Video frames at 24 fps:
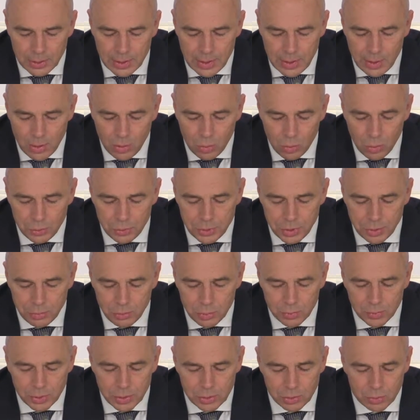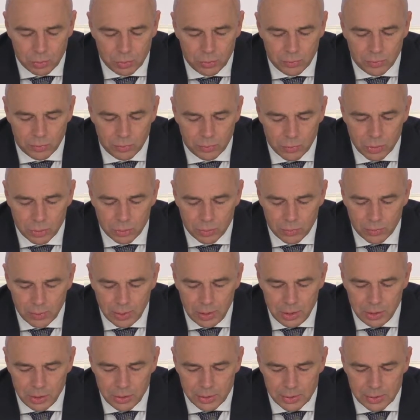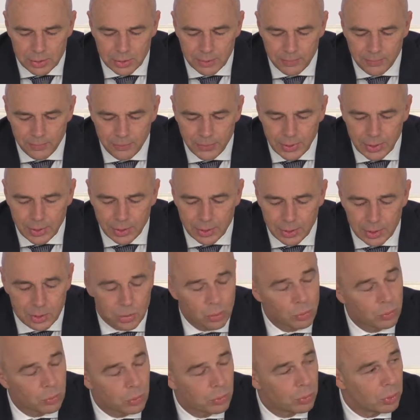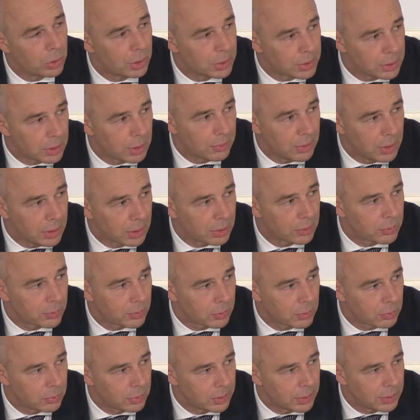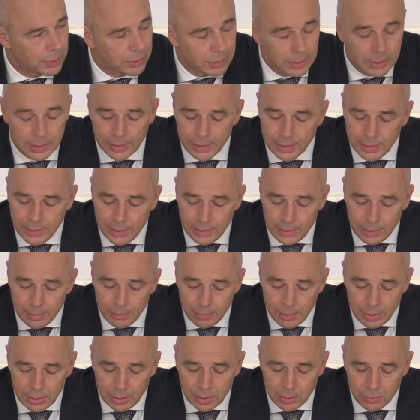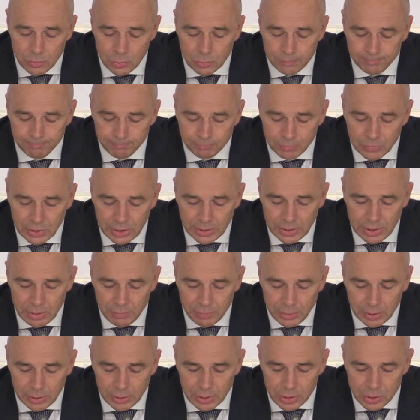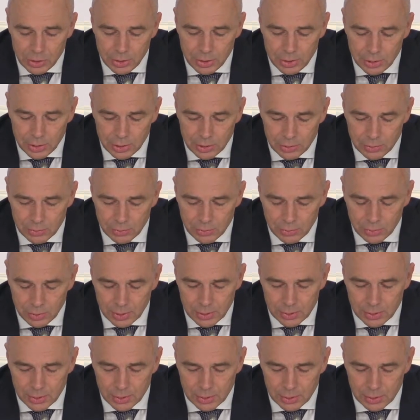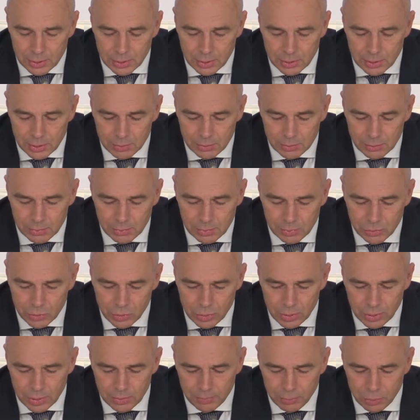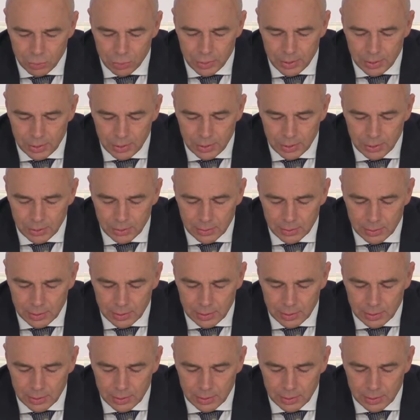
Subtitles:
For the next year, the general volume of expenditure can increase by 100 billion rubles.